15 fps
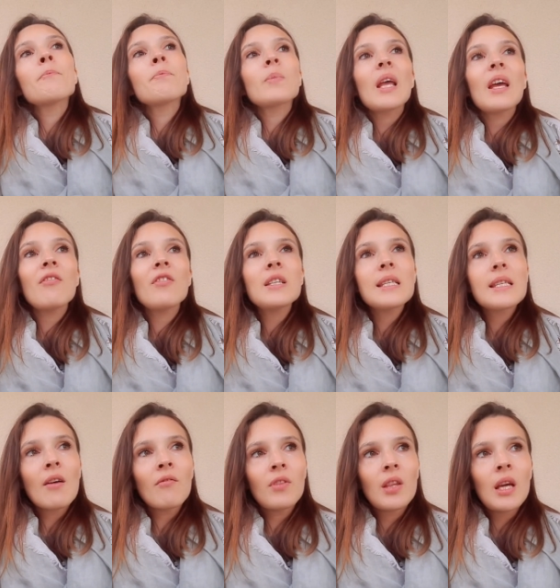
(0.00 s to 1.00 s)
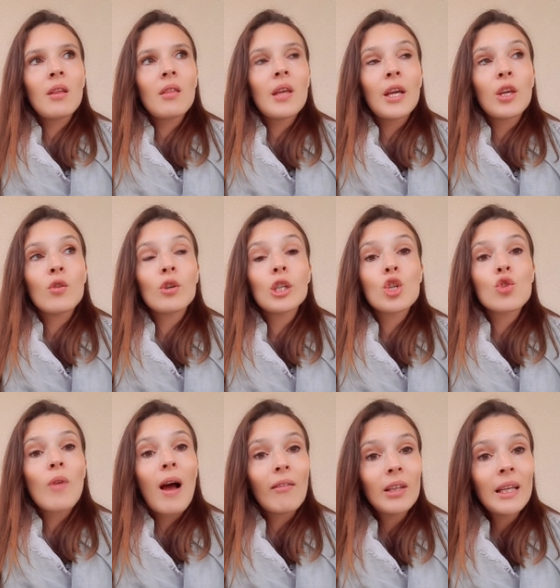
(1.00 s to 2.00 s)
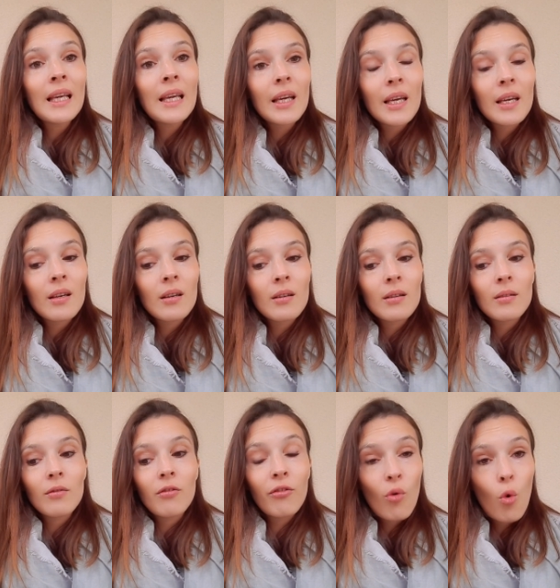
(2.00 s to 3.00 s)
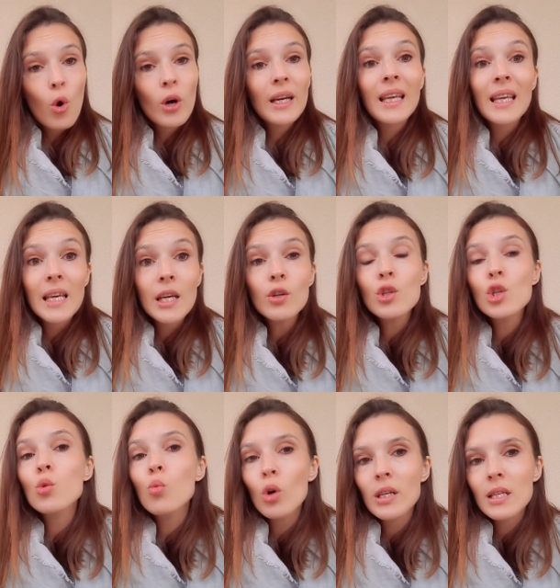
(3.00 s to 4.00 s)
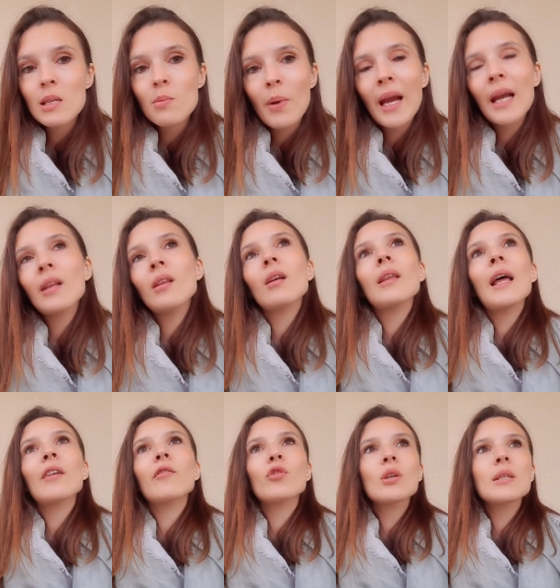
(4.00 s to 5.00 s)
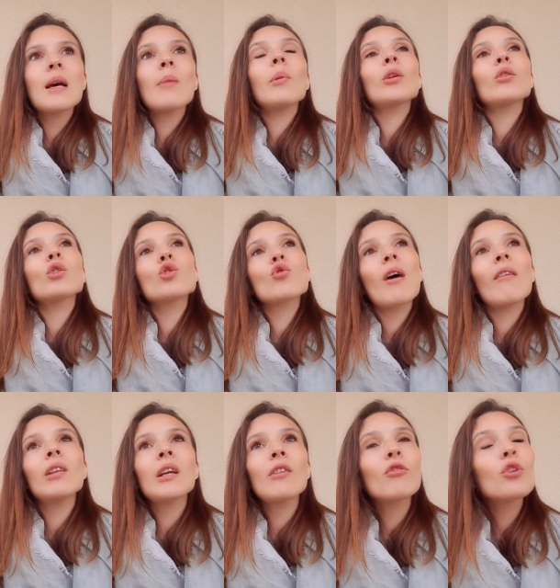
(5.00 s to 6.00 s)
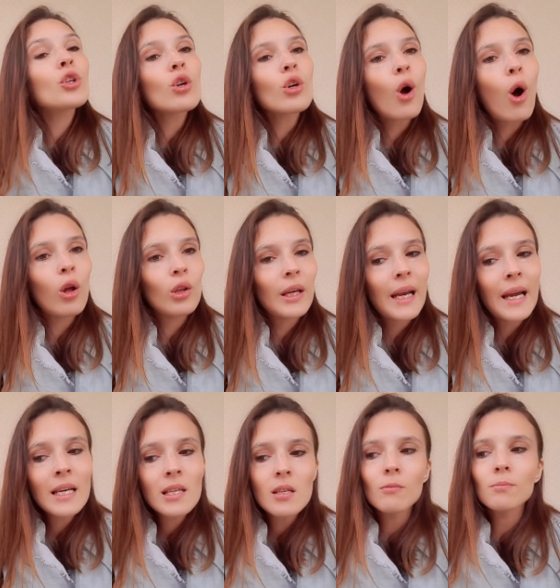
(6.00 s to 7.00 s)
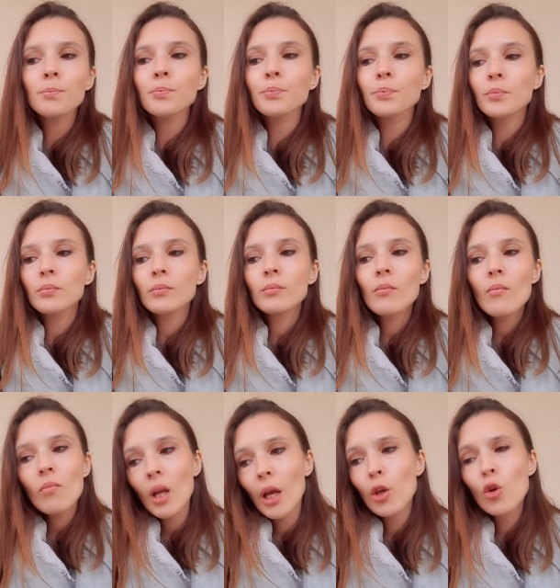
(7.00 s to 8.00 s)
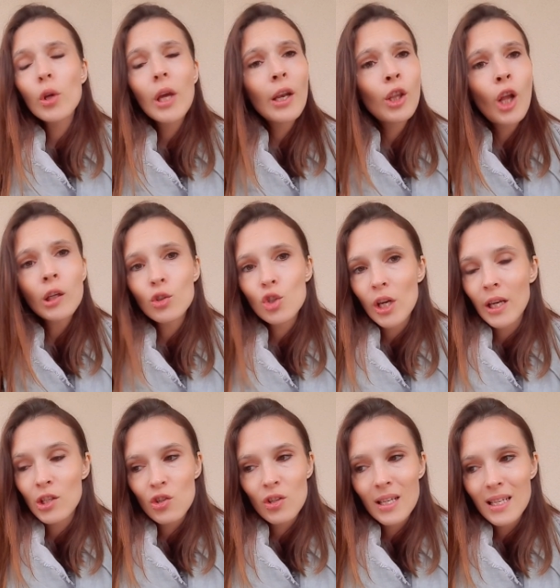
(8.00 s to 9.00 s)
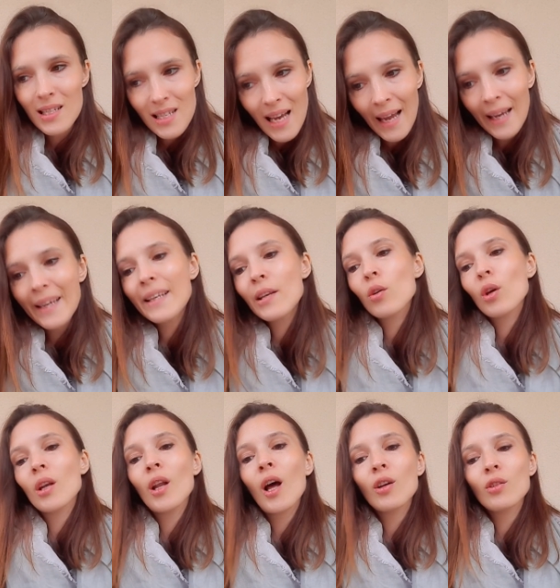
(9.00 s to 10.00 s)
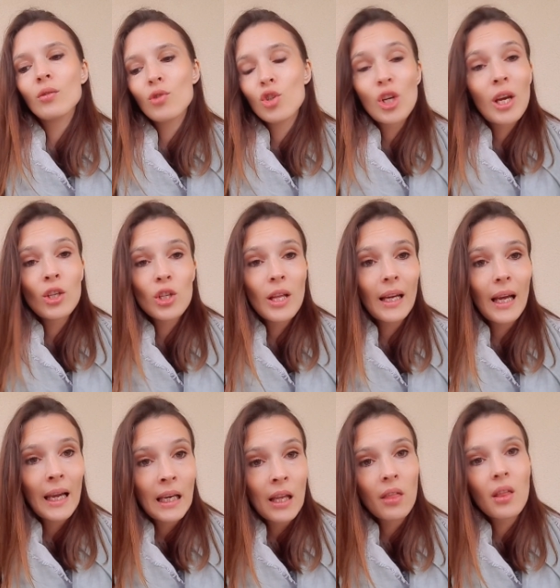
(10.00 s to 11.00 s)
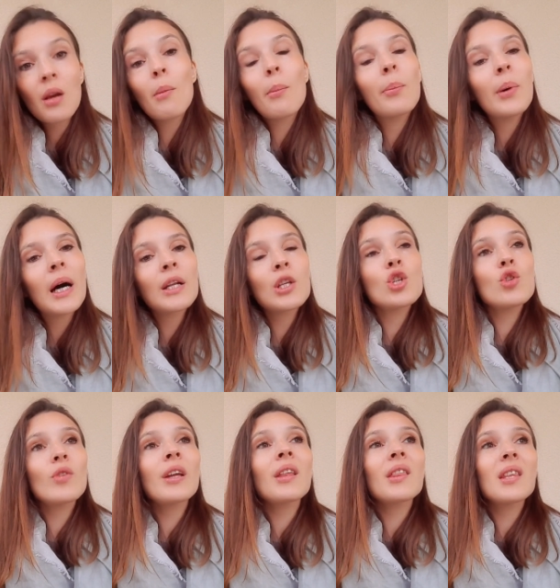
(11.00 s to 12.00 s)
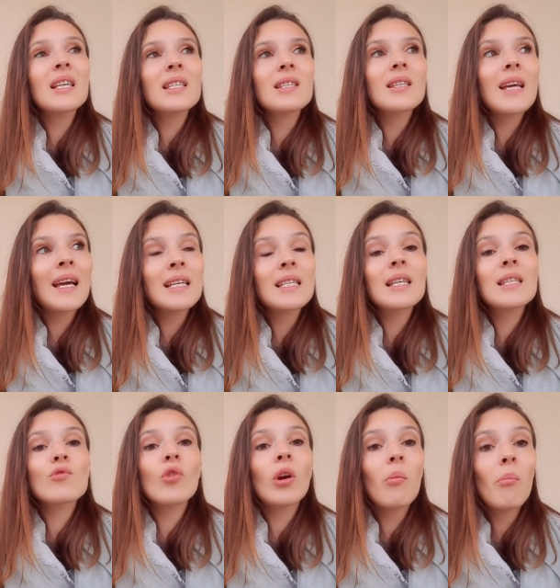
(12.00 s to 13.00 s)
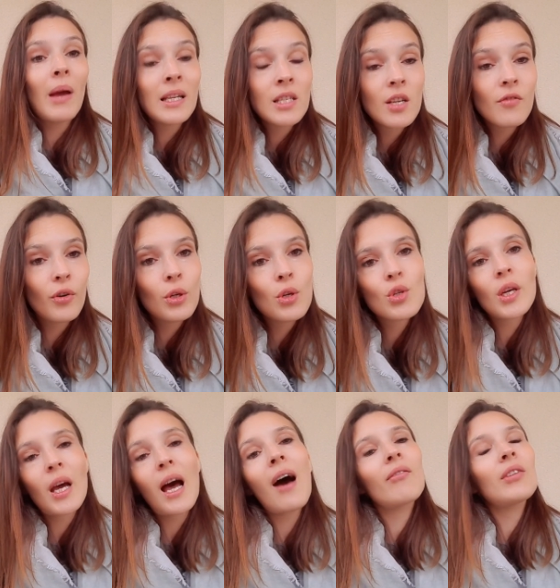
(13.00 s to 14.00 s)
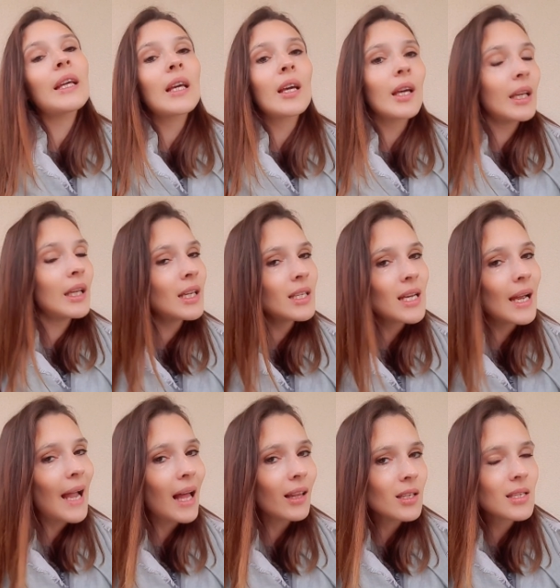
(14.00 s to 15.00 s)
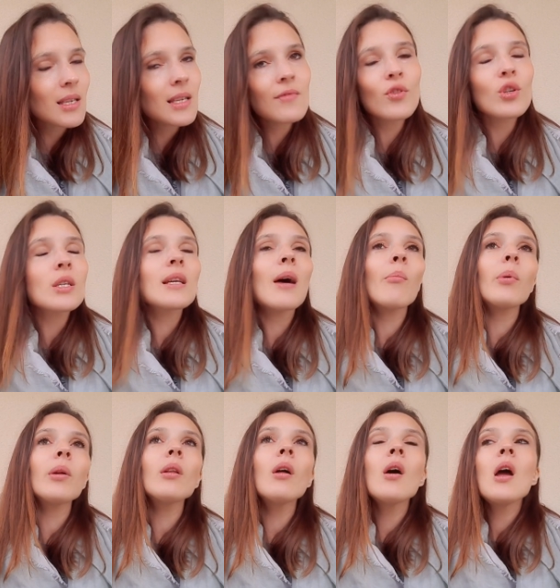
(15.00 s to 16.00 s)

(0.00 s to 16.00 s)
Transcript: If it's something that you're traveling for here towards Spain, like for example, you're traveling for your holidays, you cannot change the date, you cannot change like anything, but during these days it's recommended for you to have like kidney dialysis, for example.